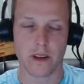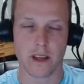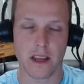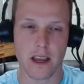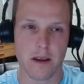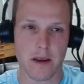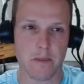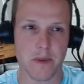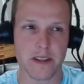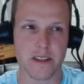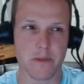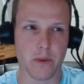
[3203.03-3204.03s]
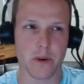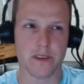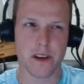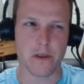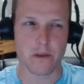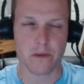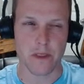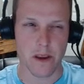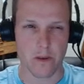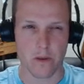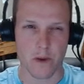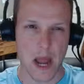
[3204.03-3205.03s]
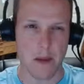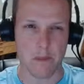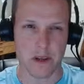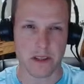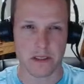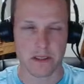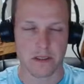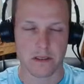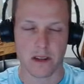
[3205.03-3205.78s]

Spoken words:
Yeah, and Beastie Boys, they were rap-ish.